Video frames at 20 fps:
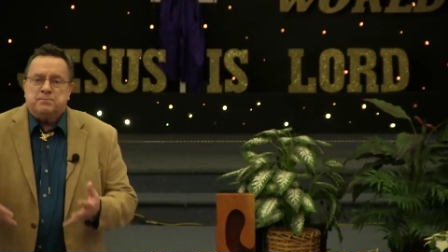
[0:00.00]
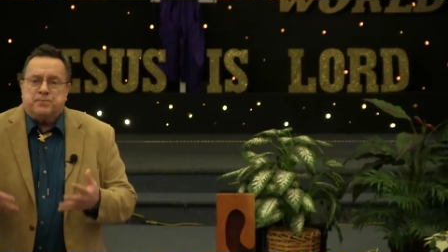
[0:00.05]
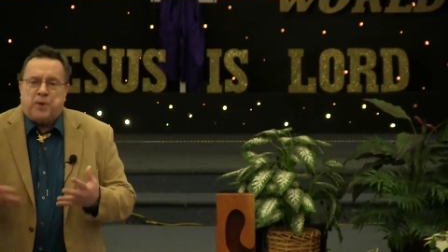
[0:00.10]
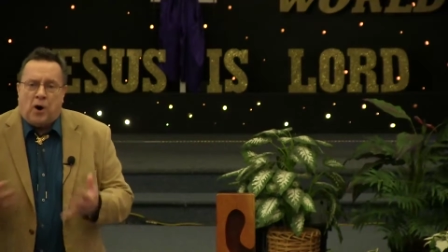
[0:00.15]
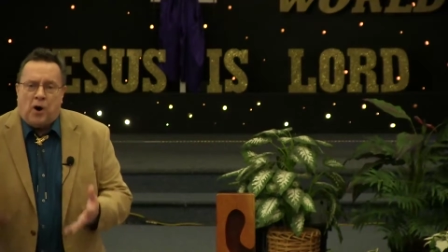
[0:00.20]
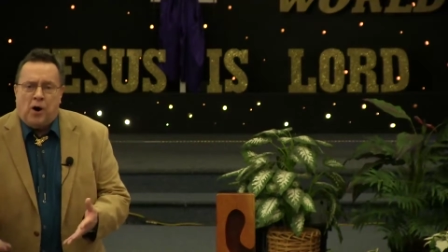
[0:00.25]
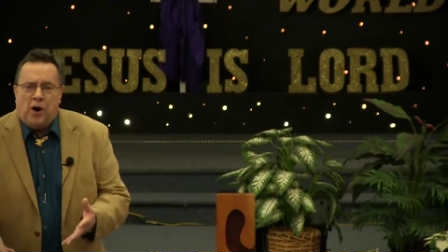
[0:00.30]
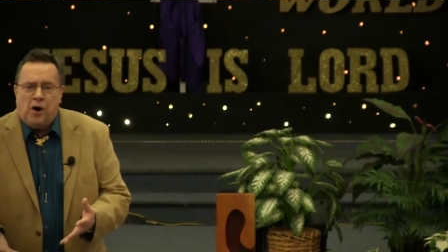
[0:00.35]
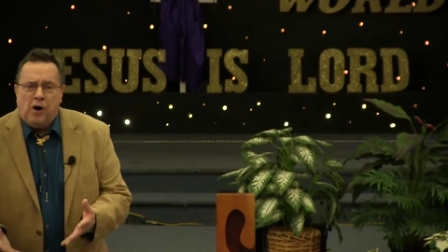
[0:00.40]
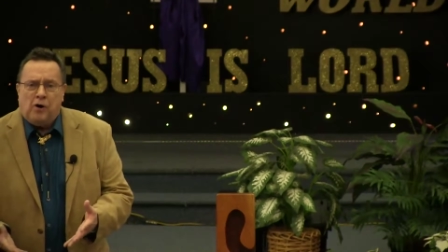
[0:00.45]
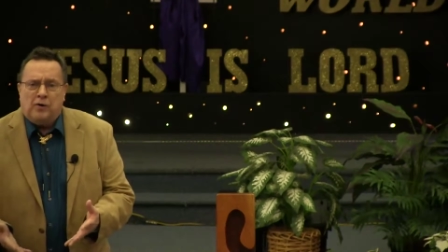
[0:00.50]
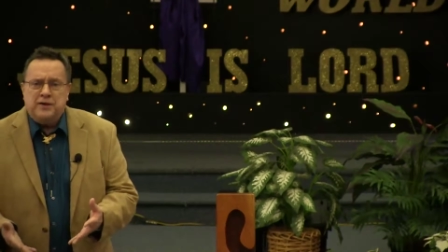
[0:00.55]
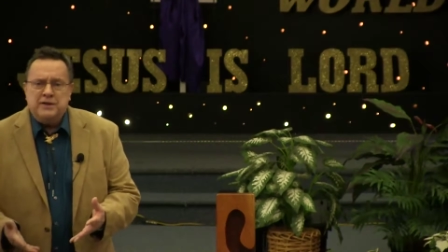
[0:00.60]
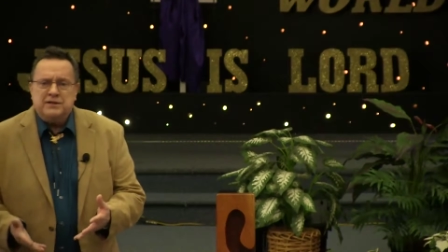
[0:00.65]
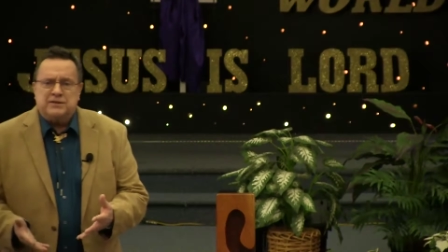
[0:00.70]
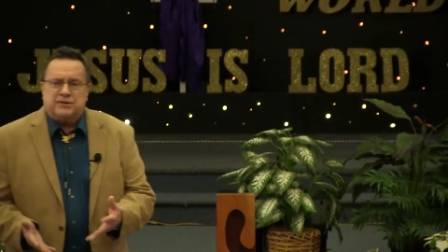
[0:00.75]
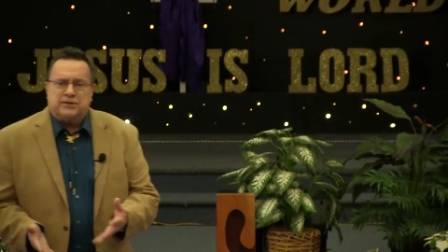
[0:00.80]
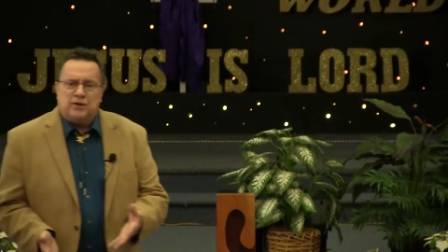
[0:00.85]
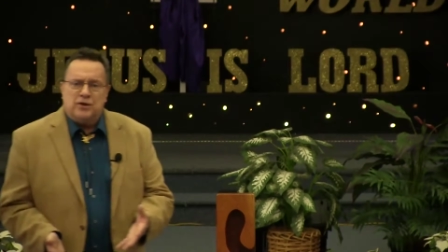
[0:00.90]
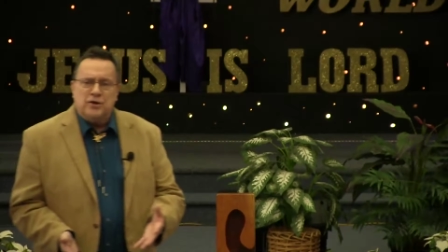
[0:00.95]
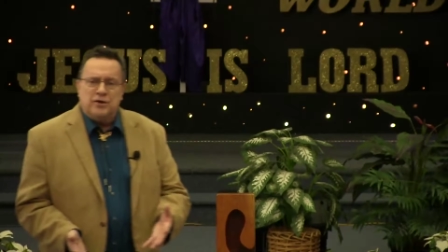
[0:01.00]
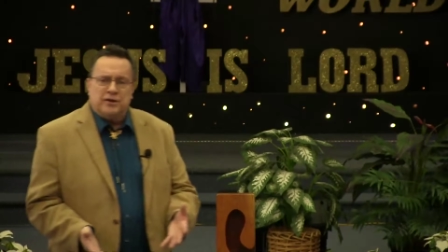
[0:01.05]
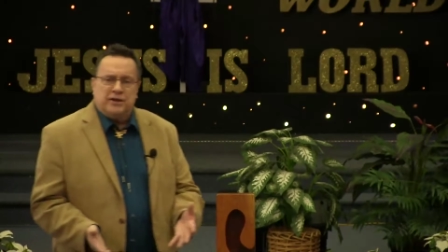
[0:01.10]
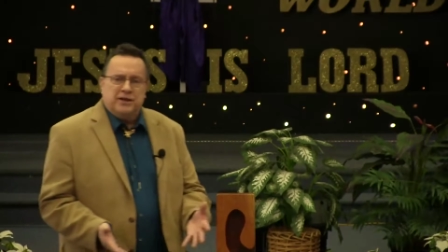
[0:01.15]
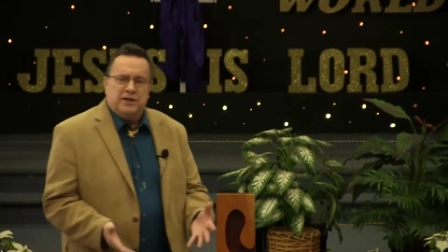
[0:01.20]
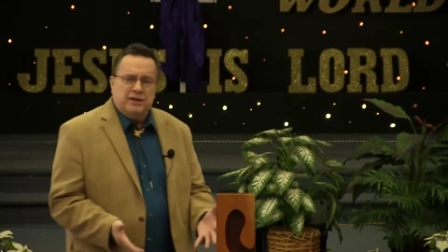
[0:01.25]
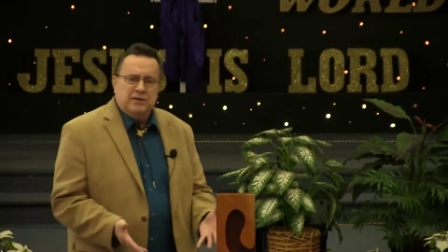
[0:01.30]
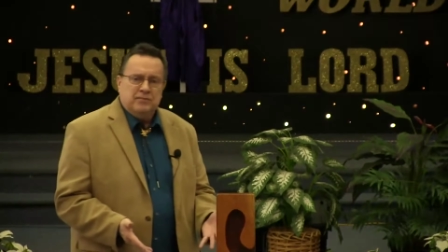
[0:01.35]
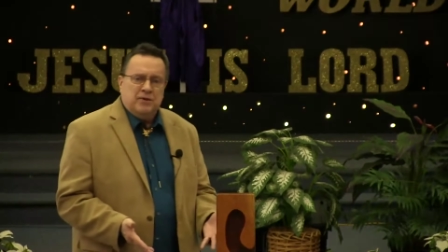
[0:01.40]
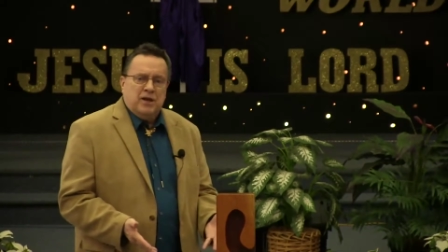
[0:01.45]
Paul is
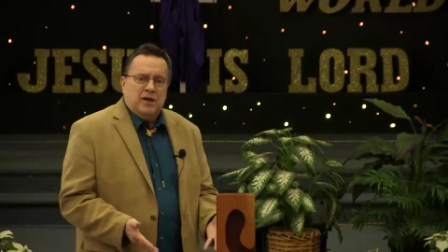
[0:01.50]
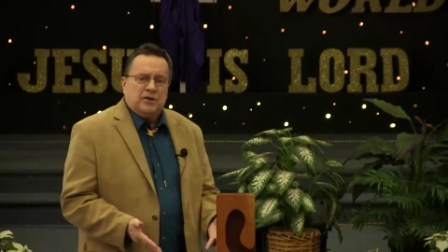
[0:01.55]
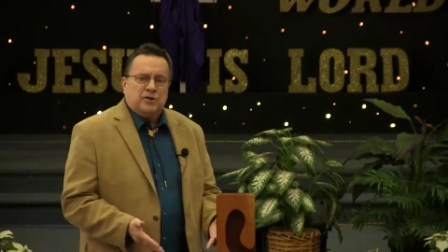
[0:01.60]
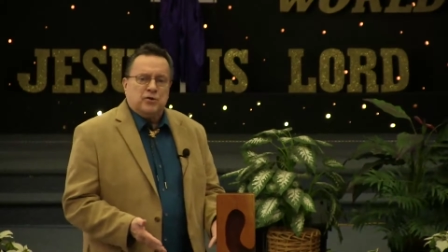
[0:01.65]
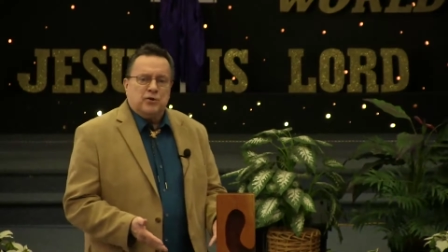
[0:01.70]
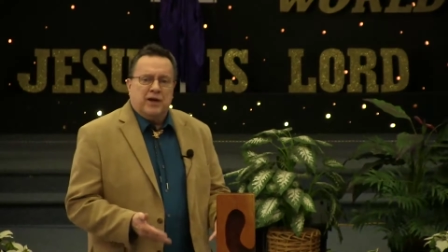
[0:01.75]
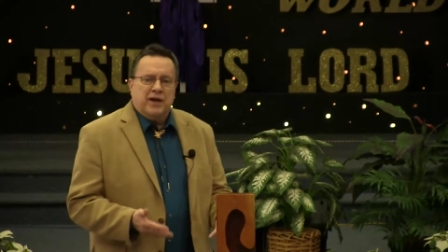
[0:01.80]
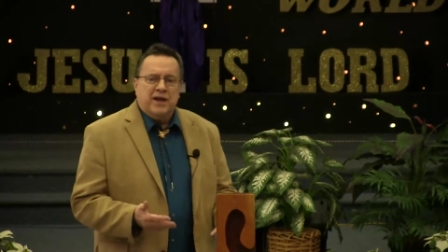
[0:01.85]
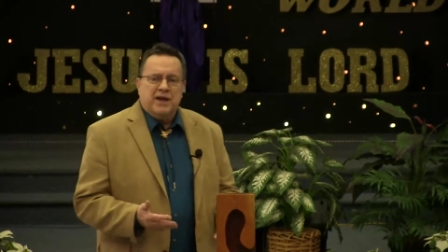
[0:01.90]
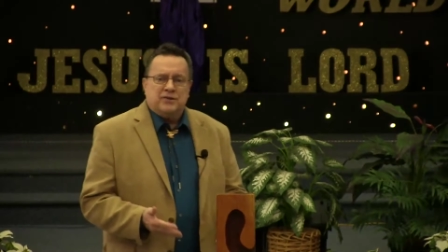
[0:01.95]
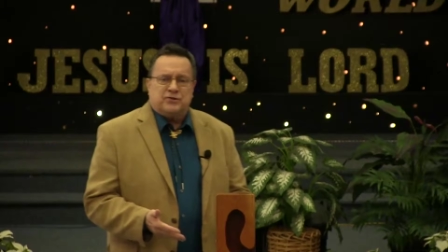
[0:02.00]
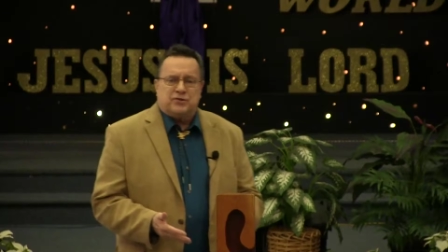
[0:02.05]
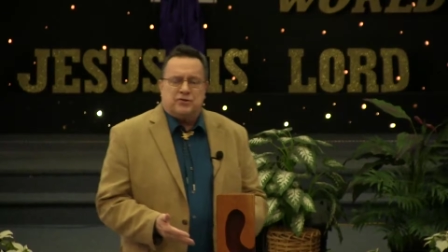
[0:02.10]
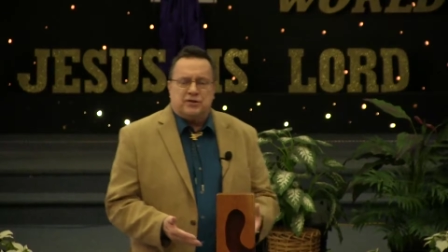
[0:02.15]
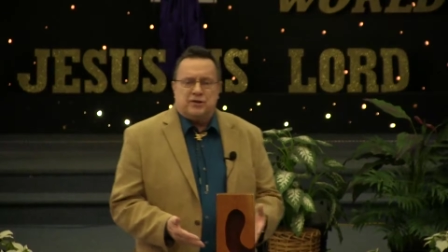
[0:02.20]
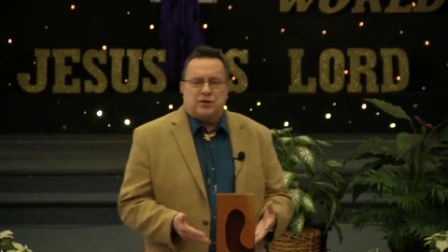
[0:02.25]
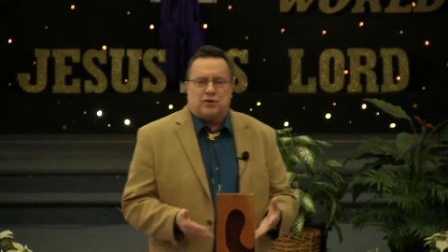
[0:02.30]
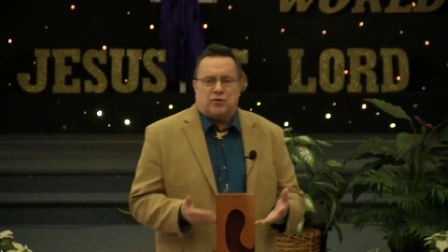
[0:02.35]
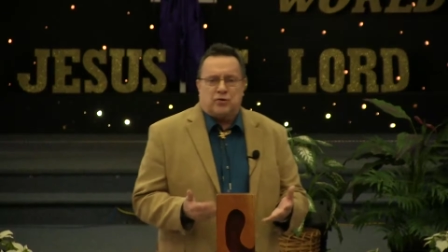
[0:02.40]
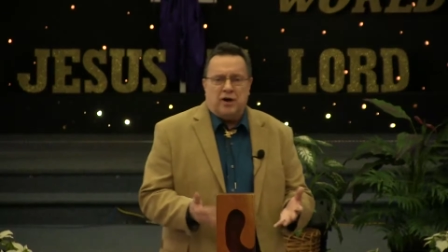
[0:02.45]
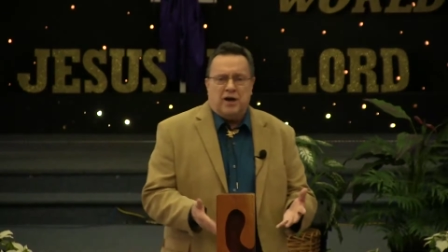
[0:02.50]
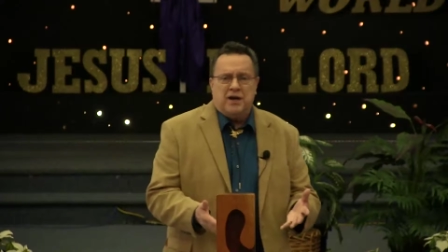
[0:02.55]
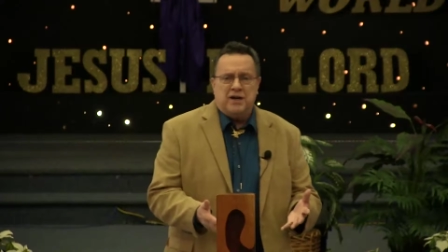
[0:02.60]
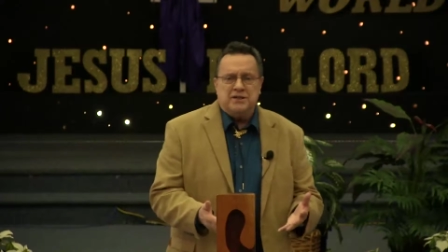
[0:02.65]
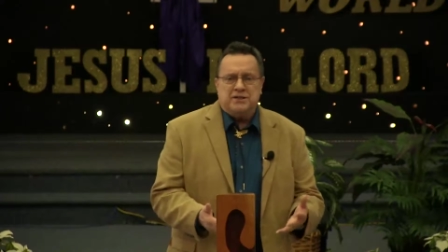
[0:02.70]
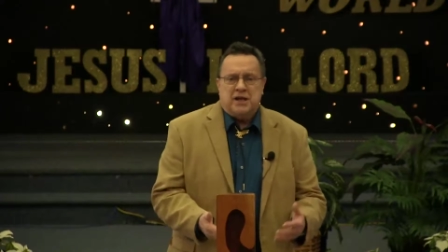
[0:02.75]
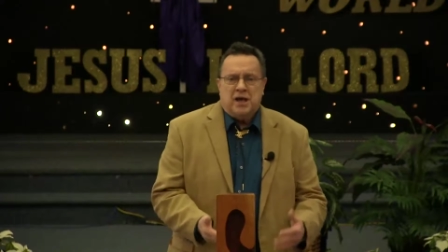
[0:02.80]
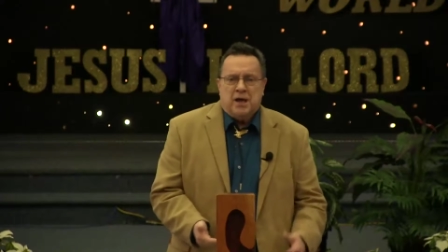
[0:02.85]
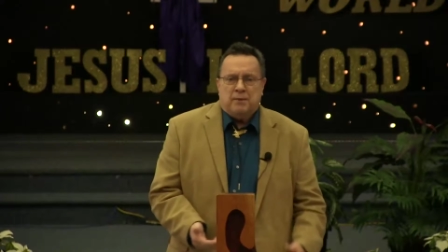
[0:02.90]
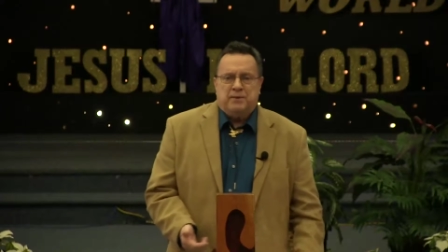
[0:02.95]
learning to answer to
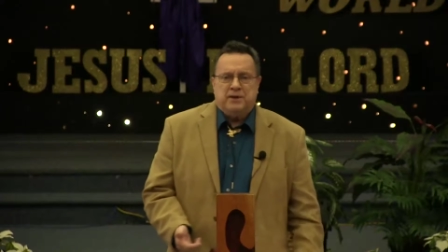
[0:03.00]
Christ